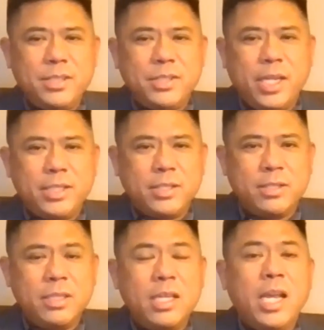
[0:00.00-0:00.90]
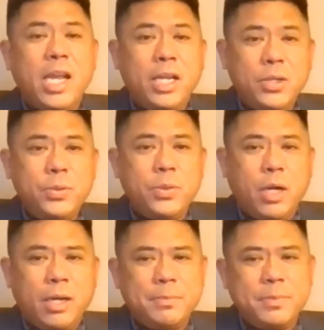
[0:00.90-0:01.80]
education in lieu
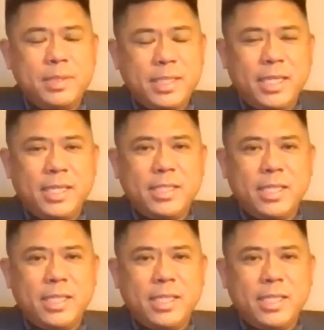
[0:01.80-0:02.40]
of the Canadian